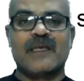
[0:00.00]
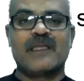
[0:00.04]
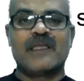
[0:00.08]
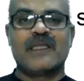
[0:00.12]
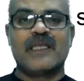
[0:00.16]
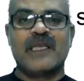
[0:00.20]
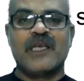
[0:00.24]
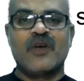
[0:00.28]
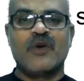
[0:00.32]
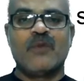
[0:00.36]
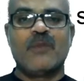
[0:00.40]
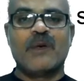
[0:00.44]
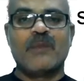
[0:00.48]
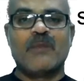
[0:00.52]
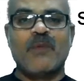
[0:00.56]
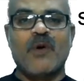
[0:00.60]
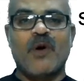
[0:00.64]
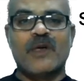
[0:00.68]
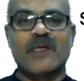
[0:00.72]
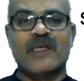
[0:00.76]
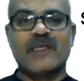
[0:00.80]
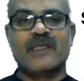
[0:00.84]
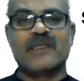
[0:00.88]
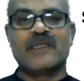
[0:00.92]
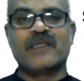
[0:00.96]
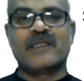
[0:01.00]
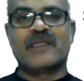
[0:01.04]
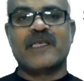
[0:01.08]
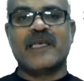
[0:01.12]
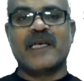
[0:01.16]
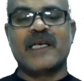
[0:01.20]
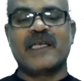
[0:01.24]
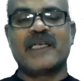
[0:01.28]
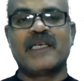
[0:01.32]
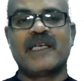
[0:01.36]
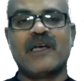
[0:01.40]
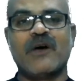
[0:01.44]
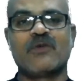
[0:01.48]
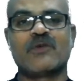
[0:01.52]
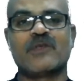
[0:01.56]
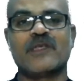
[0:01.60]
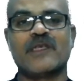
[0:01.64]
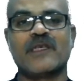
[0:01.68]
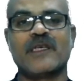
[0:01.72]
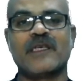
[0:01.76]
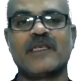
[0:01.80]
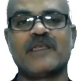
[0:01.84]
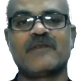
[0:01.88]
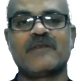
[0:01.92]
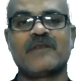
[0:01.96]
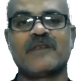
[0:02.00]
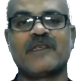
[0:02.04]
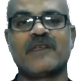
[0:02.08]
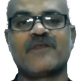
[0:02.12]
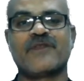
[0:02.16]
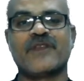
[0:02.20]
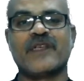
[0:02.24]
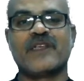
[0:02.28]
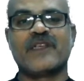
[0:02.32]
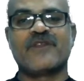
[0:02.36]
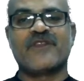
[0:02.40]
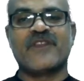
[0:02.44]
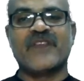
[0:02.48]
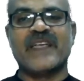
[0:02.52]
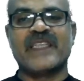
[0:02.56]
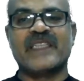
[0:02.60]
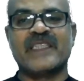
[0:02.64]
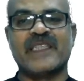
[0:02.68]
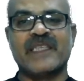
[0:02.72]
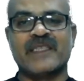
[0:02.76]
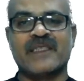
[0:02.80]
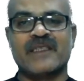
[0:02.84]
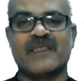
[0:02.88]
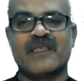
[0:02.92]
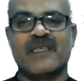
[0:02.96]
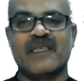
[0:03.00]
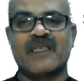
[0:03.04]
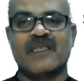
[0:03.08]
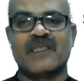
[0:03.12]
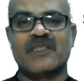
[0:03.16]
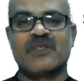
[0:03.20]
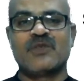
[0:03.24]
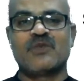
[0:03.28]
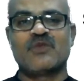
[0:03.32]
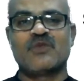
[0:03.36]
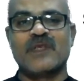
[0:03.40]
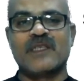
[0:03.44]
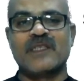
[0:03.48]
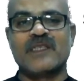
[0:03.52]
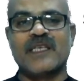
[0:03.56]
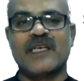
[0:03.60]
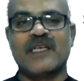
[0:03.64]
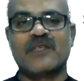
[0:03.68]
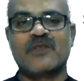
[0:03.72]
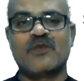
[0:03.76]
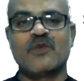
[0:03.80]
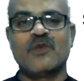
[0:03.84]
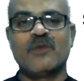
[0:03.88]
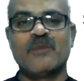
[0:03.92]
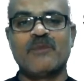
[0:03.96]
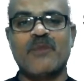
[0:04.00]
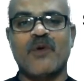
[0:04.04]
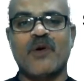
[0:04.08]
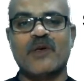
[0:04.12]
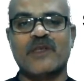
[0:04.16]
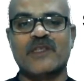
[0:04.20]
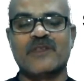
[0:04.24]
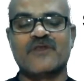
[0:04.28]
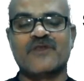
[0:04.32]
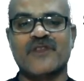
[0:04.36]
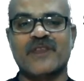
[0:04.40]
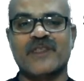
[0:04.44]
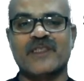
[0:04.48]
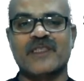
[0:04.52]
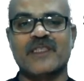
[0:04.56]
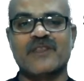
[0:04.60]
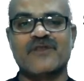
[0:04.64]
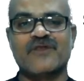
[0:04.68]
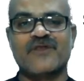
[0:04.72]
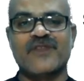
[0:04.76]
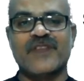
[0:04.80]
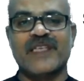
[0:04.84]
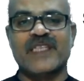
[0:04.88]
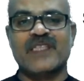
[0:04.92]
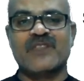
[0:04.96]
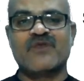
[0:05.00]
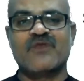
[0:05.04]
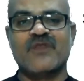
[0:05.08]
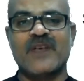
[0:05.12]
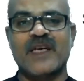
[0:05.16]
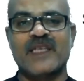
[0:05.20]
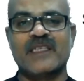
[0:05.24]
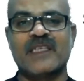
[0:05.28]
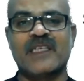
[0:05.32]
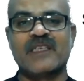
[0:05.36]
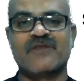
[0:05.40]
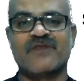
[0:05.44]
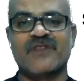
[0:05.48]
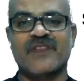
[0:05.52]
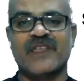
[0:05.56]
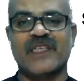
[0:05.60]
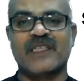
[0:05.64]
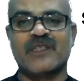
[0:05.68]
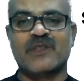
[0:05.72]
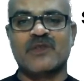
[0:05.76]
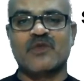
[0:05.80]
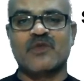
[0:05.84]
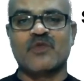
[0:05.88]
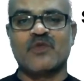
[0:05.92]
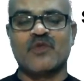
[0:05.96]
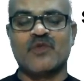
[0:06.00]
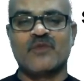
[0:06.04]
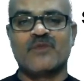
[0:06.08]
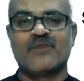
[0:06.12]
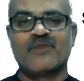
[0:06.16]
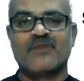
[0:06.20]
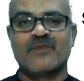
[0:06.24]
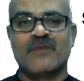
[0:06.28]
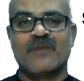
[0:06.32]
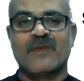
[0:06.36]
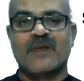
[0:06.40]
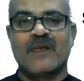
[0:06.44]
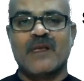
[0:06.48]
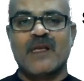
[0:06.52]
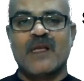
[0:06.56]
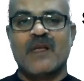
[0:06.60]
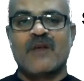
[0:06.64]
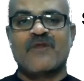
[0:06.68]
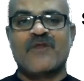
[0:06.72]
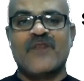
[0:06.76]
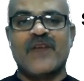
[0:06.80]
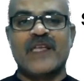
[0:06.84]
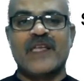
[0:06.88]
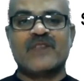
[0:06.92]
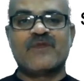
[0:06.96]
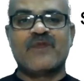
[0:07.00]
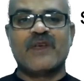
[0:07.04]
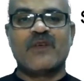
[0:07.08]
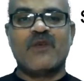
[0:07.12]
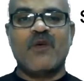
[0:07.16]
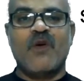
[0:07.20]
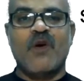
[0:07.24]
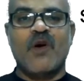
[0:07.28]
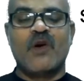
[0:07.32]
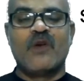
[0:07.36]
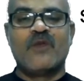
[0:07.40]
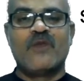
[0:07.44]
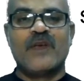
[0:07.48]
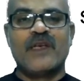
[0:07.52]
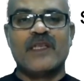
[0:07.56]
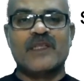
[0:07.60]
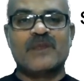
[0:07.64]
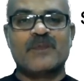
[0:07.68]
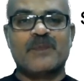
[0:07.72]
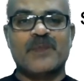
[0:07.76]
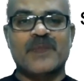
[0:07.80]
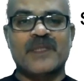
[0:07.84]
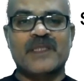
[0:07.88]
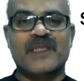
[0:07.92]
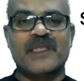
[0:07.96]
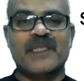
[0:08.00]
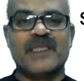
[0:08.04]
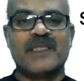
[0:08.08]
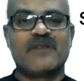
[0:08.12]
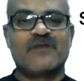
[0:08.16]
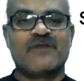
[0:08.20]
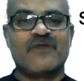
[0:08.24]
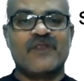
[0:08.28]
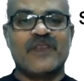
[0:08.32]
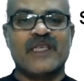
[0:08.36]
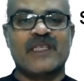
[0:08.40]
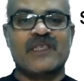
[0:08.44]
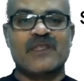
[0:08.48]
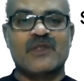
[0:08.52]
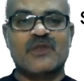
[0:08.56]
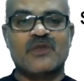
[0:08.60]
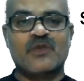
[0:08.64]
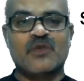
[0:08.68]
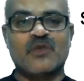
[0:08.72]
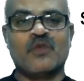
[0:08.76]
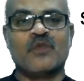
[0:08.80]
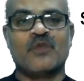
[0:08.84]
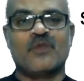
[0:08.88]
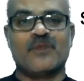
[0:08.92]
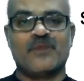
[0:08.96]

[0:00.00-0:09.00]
the human body is carried out in different phases. Usually there are two important phases, phase 1 and phase 2. Phase 1 always precedes phase 2.